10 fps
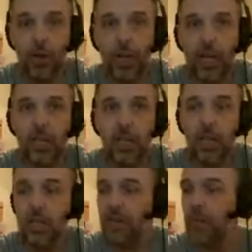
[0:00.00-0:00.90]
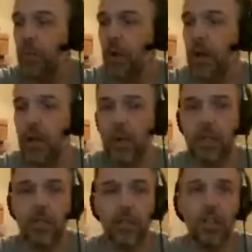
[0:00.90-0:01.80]
uh, we're going to get to see this stuff. But
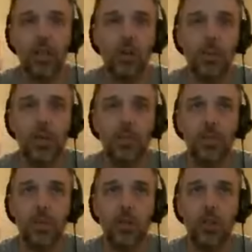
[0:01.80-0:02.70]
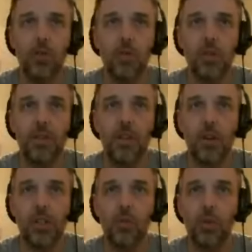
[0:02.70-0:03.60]
uh, let's share up some
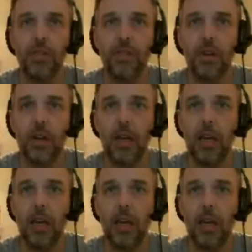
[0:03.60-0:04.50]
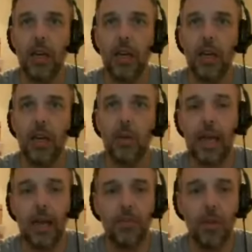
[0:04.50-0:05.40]
news first that we've uh, came
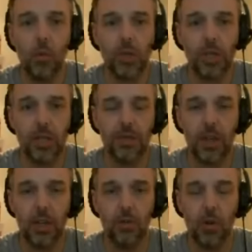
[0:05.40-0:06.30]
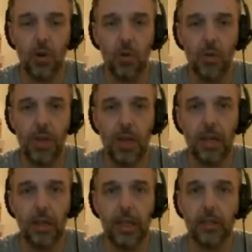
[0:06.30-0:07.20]
around. Again, if you're watching this video,
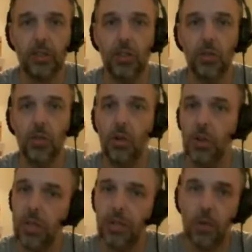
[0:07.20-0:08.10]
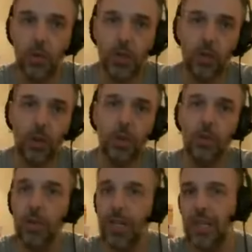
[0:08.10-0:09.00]
all the links to all the stuff
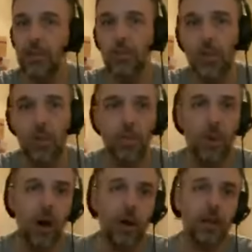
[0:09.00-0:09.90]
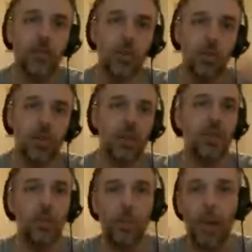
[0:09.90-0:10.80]
that we're talking about, all the deals, all the
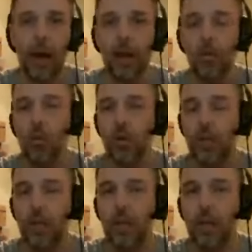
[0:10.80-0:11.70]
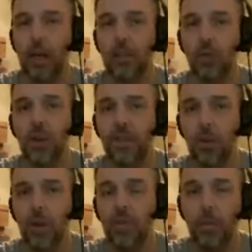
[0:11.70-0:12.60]
bargains, all the stuff you want to buy or
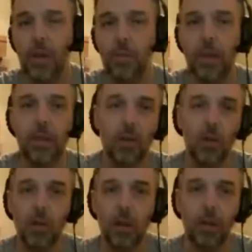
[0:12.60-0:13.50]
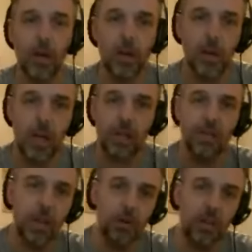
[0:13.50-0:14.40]
uh, Toy Fair, whatever it may be, they're all going
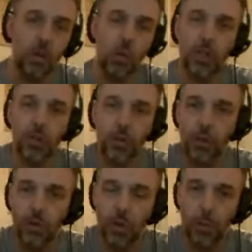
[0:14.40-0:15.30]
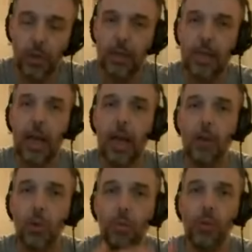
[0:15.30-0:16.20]
to be underneath the video if you're watching on
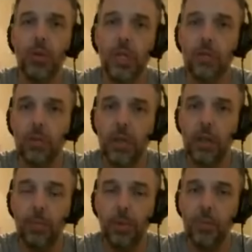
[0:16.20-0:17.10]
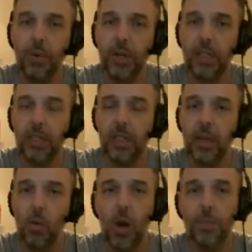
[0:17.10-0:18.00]
YouTube. And we'll post out on the
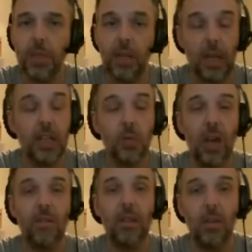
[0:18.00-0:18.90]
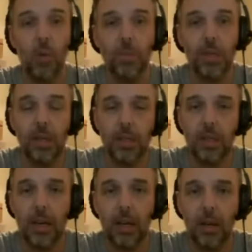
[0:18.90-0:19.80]
Complete Bricks uh, website. Yes, we have a
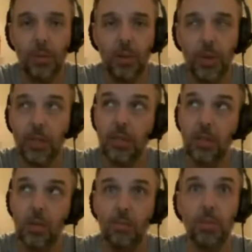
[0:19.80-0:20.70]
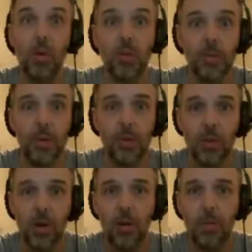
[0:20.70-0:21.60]
little website, uh, complete bricks dot
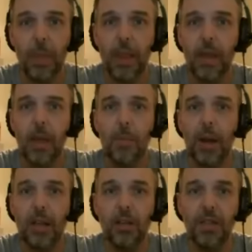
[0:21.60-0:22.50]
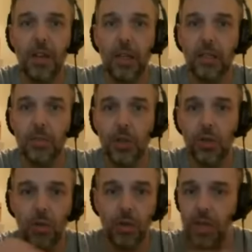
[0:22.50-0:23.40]
blogspot dot com. But uh, you'll
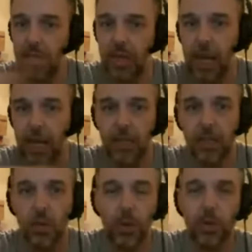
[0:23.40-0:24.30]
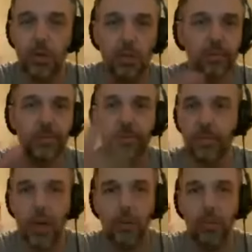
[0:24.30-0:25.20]
find links, I'm sure, on these guys at Twitters
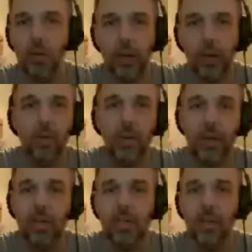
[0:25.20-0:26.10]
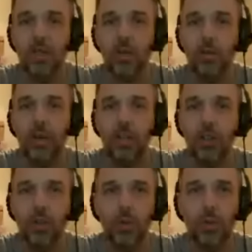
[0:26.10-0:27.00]
and my blog and all that kind of stuff. So you'll
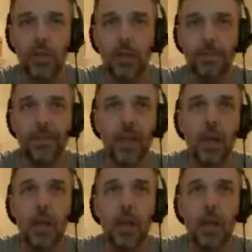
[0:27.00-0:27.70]
get the show notes there.